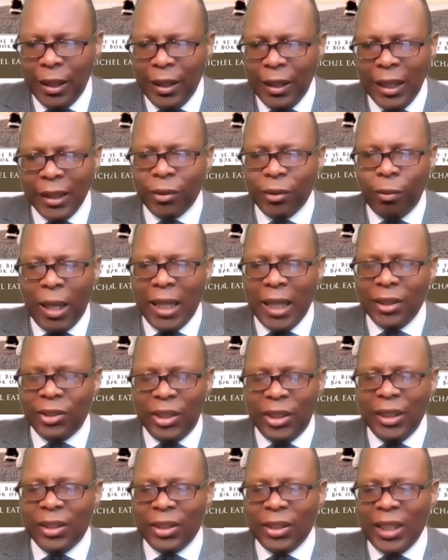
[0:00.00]
That's why
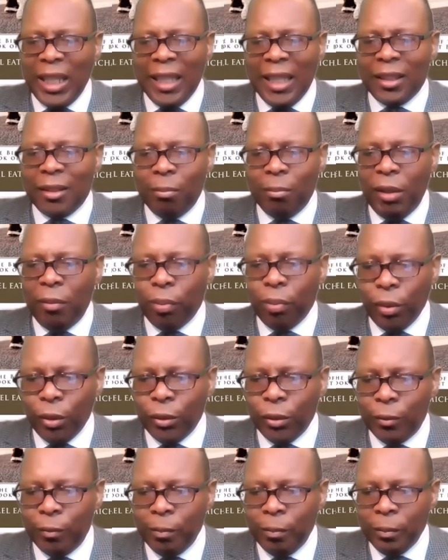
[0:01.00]
Jesus had to be
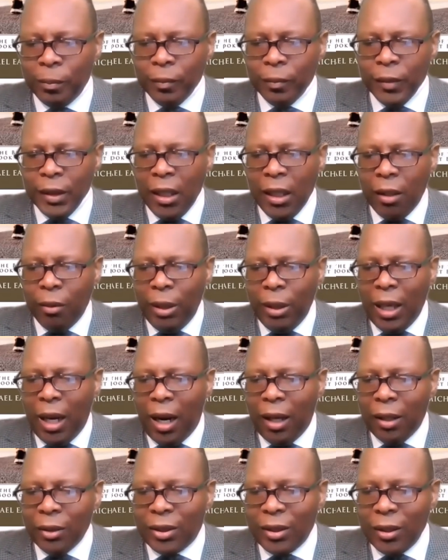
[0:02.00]
pruned. We
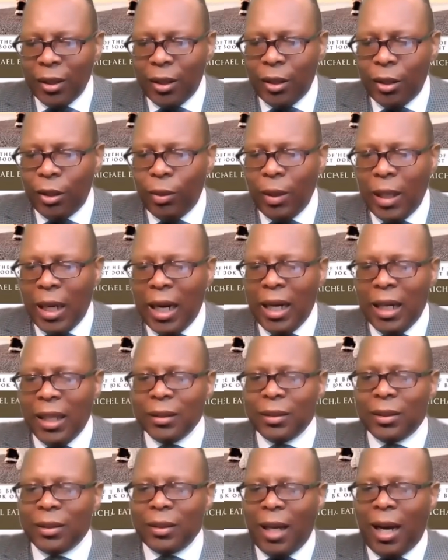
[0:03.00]
also
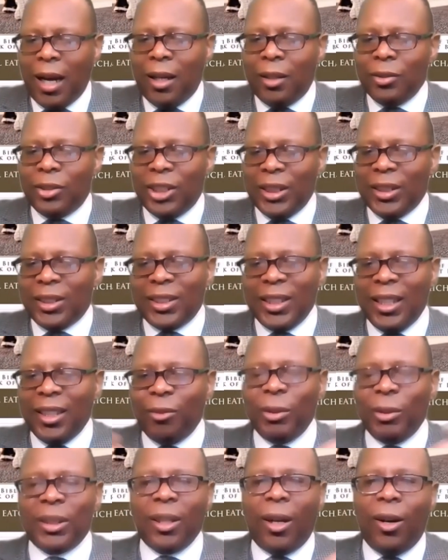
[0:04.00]
uh, saw Jesus in
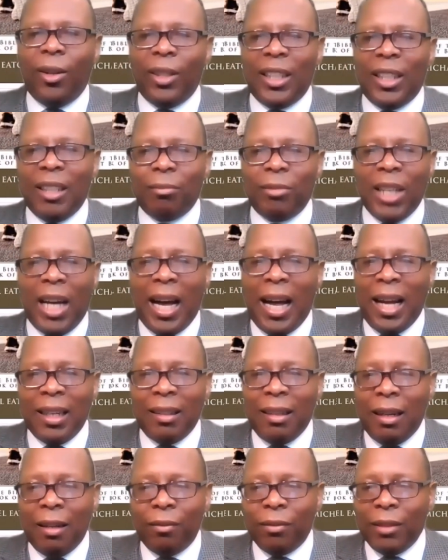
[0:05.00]
the withholding of,
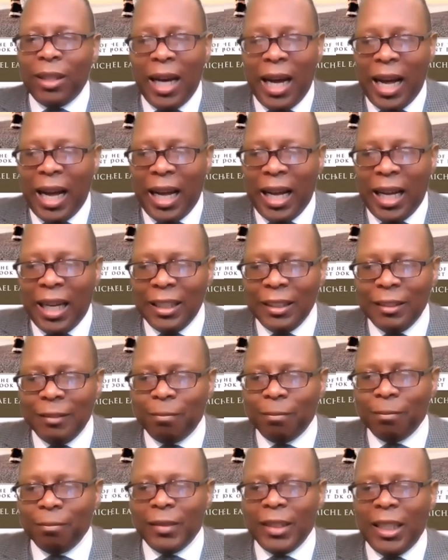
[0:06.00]
of God,
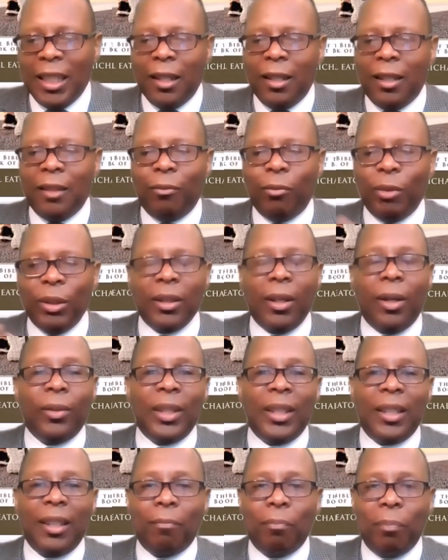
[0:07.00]
uh, of
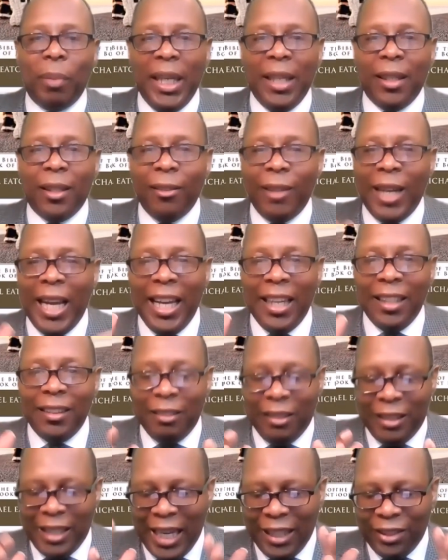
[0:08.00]
withholding of Peter,
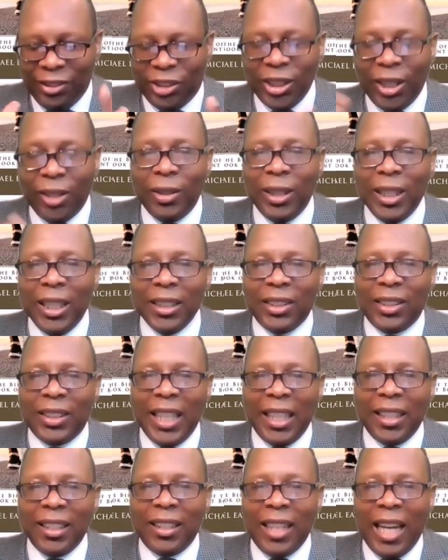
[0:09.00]
and that showed us
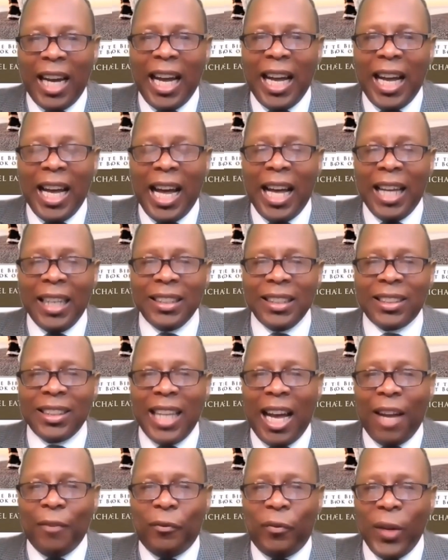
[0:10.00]
that God is
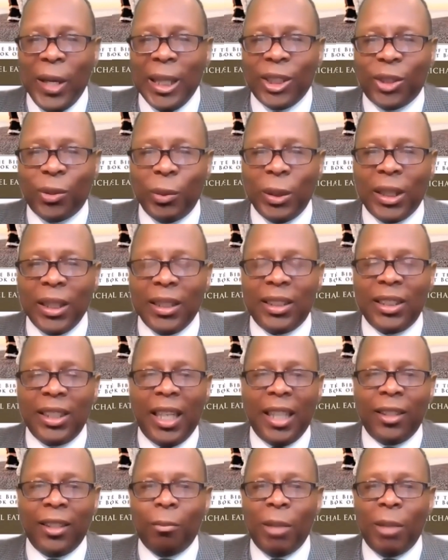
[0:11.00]
not finished with us yet.